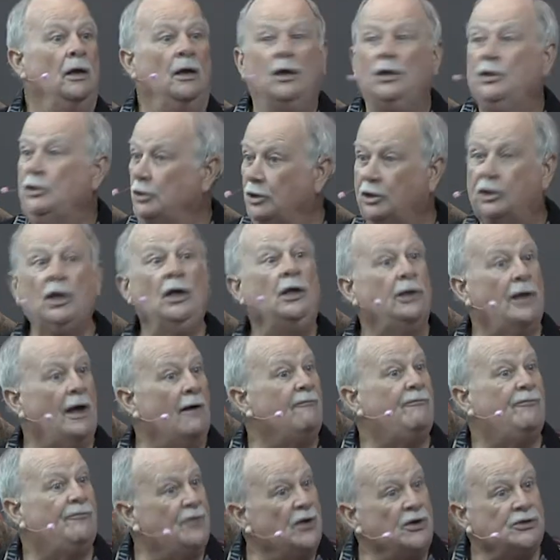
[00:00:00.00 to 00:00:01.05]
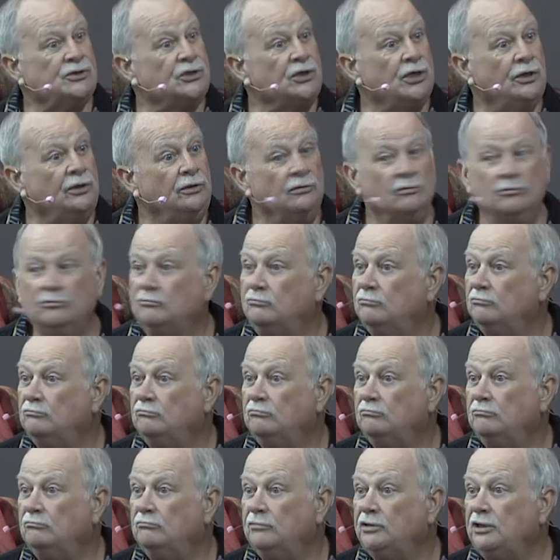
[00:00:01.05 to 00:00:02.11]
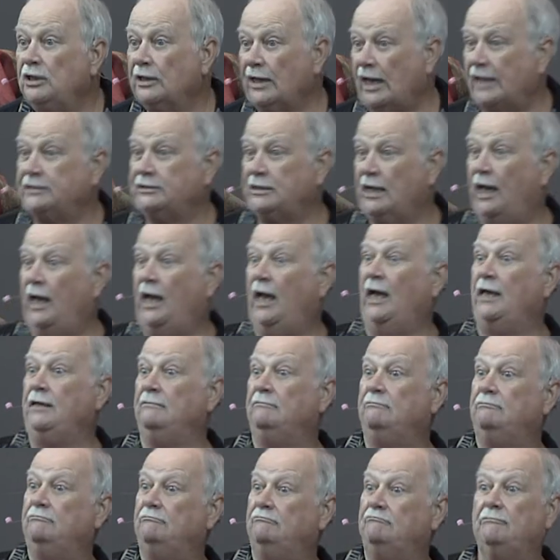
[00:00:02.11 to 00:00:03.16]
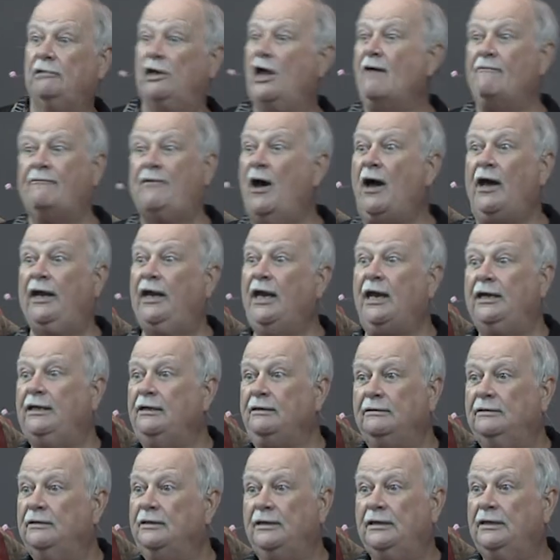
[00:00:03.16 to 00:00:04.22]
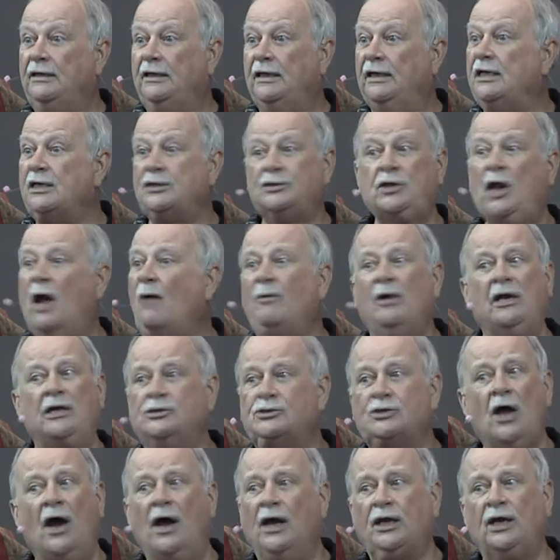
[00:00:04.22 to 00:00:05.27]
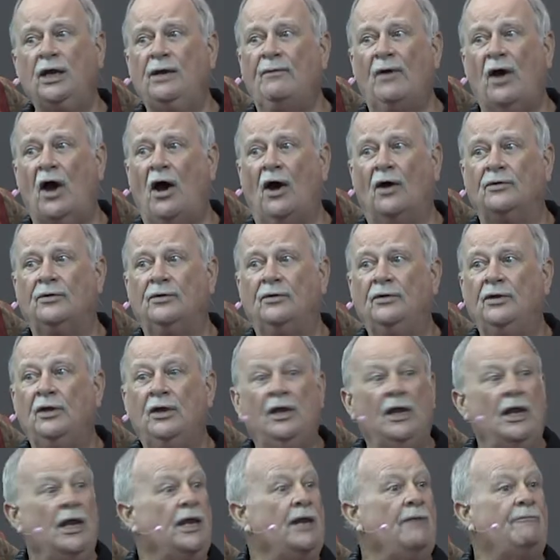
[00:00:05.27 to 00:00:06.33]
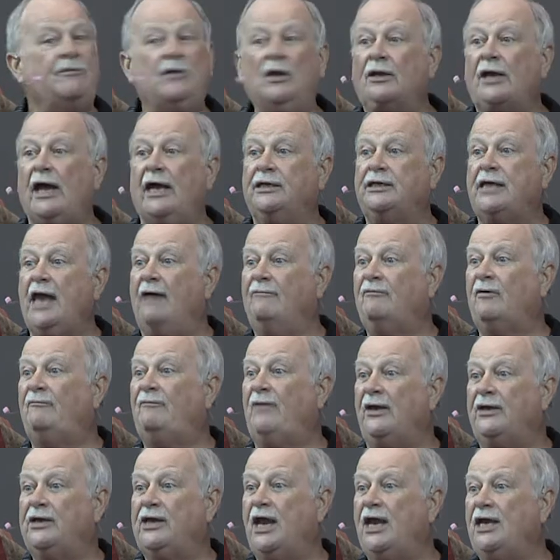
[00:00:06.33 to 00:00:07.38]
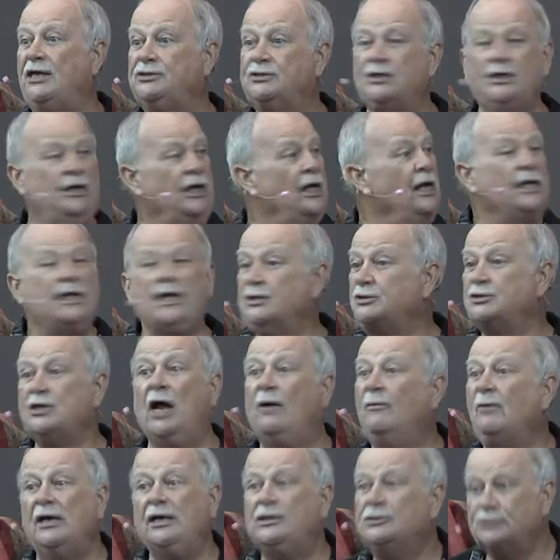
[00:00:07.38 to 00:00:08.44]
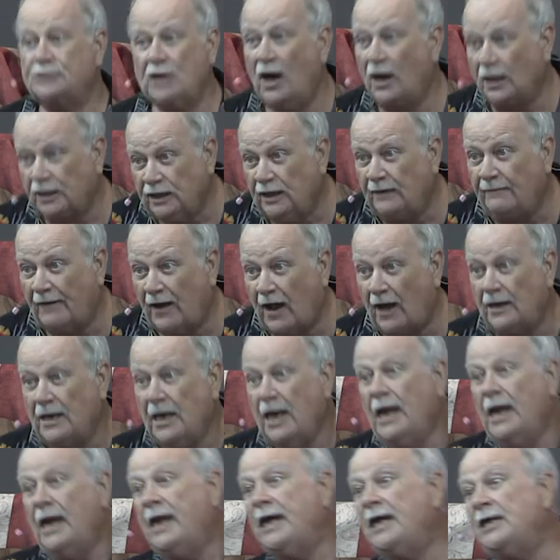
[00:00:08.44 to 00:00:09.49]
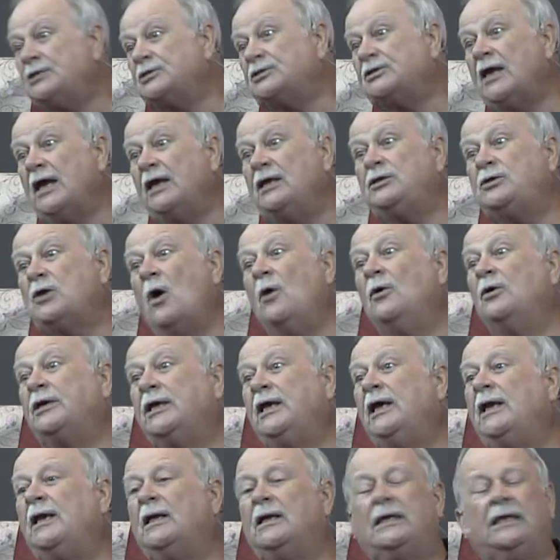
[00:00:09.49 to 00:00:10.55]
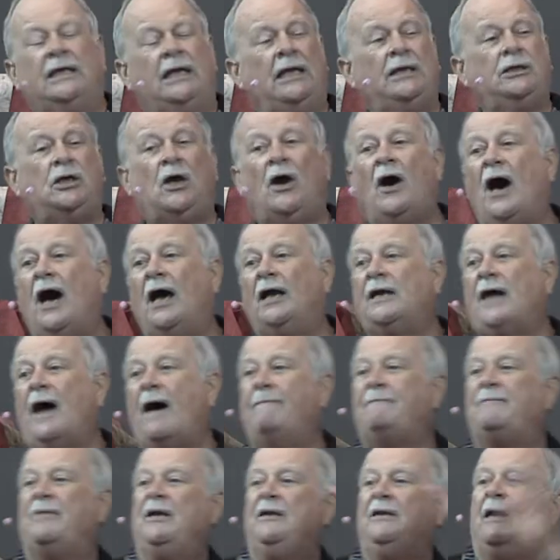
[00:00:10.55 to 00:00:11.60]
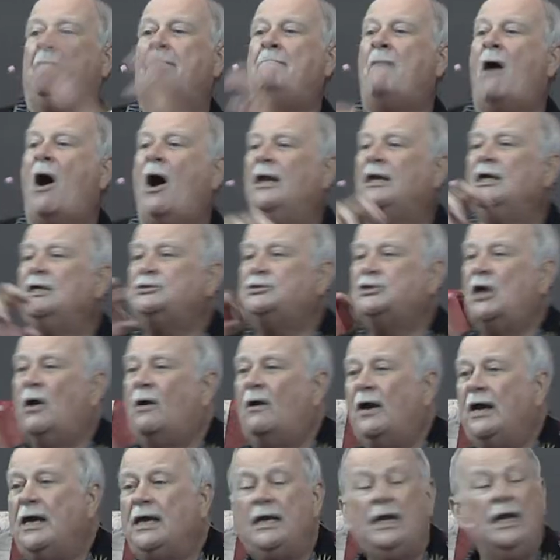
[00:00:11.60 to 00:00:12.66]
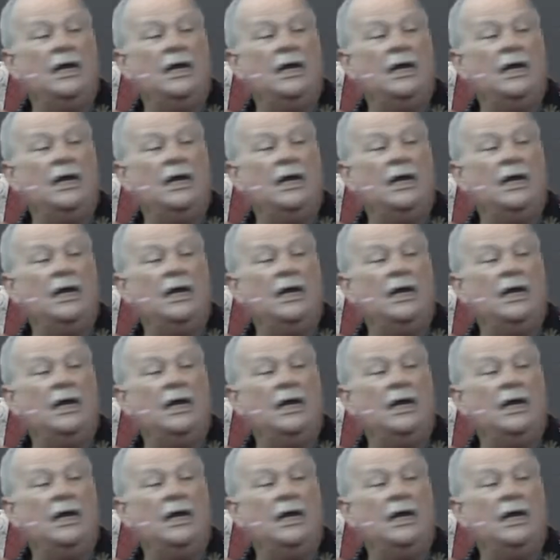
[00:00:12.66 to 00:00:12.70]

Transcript: You can love fishing. You like to hunt? Love hunting. It's not what he's talking about. If you like to have a vacation, that's not what he's talking about. He's saying don't get, get caught up in the monetary